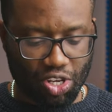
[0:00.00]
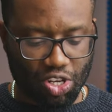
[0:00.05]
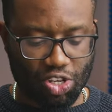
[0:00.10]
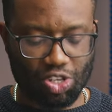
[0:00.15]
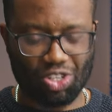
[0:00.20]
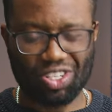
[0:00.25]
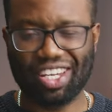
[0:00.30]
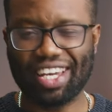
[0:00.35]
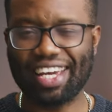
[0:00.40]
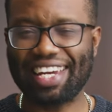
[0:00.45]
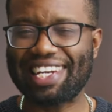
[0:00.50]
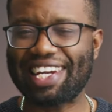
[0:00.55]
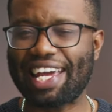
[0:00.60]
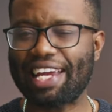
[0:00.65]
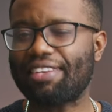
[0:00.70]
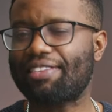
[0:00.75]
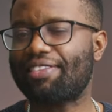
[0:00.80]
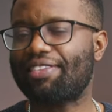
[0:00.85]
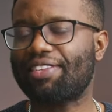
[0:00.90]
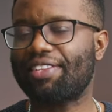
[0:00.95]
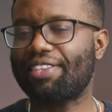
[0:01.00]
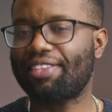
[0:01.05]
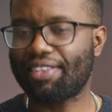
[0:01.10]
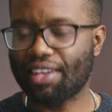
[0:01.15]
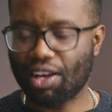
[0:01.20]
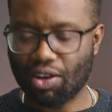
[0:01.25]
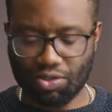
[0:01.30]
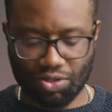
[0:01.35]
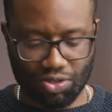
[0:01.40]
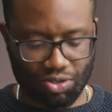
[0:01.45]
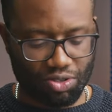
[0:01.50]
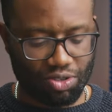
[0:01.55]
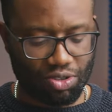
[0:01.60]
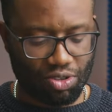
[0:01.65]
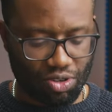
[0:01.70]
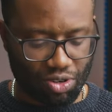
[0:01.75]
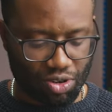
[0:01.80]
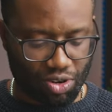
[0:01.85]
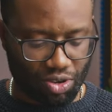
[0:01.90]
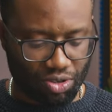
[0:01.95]
you should get 93,000
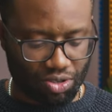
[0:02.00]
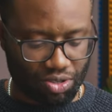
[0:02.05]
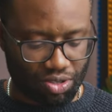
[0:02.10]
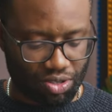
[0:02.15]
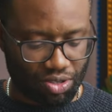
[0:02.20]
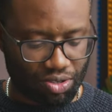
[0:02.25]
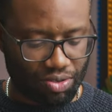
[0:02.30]
lux.